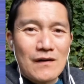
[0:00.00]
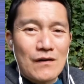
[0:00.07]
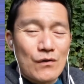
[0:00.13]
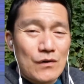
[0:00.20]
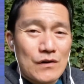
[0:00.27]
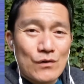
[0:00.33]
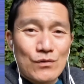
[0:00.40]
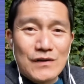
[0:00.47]

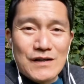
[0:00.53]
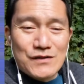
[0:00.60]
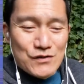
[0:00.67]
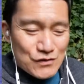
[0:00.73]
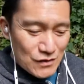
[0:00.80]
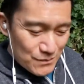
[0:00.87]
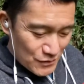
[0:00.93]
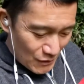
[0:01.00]
or in their
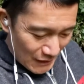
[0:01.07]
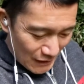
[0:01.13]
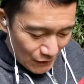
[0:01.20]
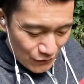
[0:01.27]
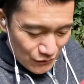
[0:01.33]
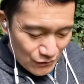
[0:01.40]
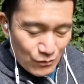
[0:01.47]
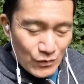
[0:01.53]
relationships or
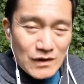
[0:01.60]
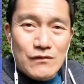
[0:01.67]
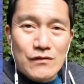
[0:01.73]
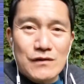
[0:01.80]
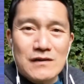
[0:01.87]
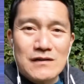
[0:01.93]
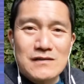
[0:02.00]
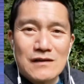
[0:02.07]
health or whatever
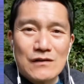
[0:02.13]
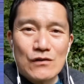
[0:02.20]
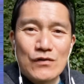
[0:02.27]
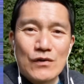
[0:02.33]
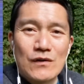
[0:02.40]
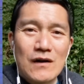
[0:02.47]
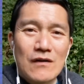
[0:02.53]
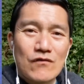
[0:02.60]
it is that you
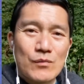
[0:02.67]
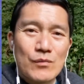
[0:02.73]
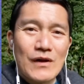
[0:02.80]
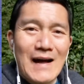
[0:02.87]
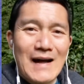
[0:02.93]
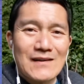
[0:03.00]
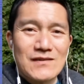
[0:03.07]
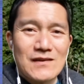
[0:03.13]
feel comfortable
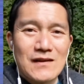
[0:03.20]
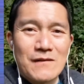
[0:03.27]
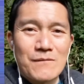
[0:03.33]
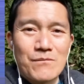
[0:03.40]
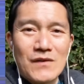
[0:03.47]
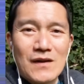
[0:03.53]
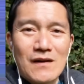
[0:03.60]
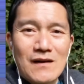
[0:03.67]
asking
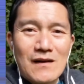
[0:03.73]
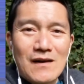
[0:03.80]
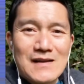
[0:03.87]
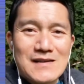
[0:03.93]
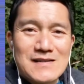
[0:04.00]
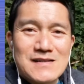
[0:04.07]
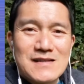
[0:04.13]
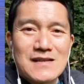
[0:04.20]

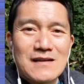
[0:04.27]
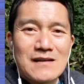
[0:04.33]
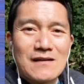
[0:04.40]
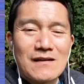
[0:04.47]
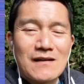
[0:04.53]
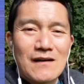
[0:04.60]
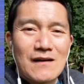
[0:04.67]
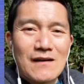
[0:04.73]
and seeing